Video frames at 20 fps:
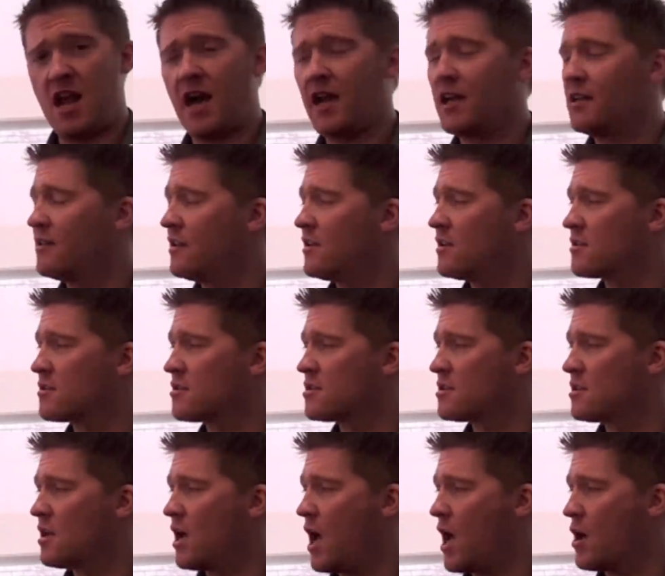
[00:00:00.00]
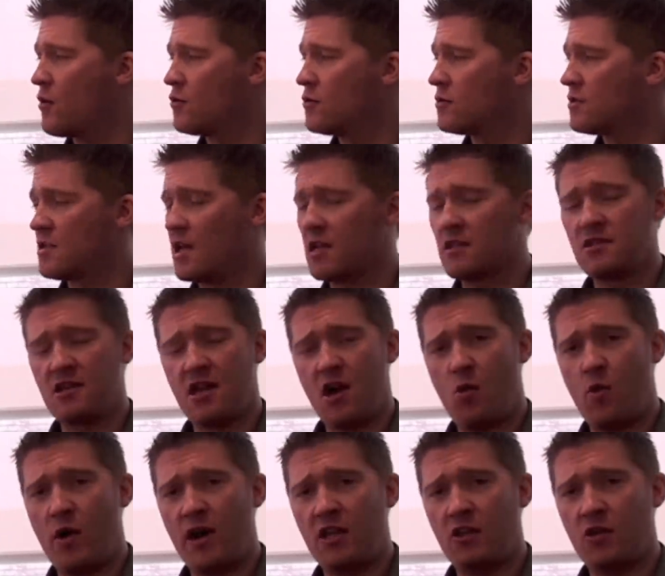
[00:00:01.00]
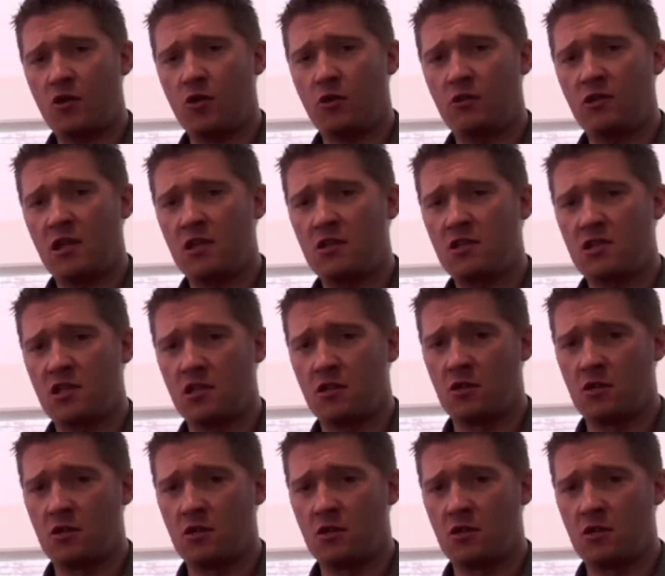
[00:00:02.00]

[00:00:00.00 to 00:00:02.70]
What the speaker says: ideas out into a wider audience.